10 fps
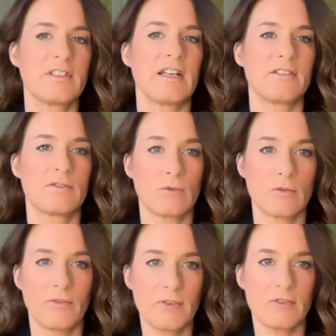test
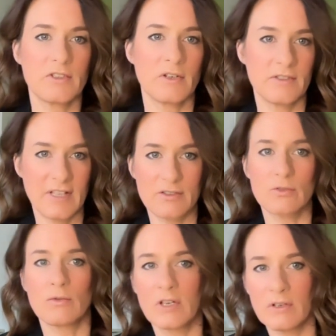or a fructose test
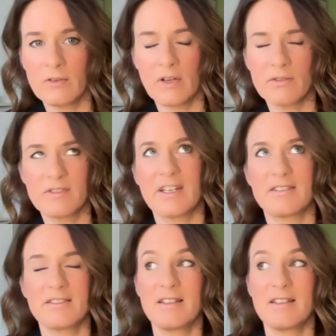or a glucose test.